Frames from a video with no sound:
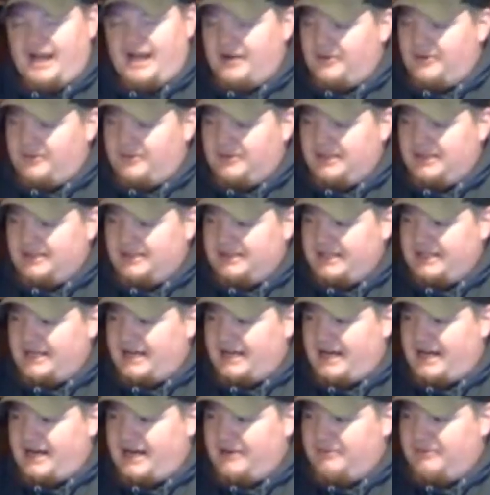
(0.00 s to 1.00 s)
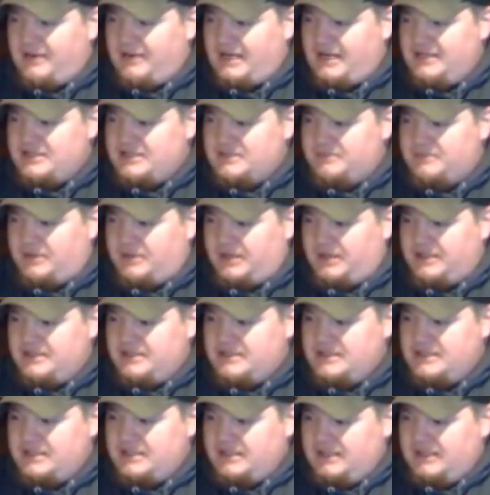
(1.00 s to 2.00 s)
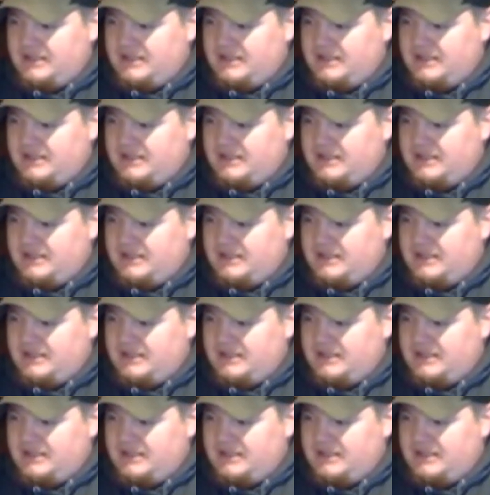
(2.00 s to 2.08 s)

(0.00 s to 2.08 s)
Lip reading: I don't get that high rye spice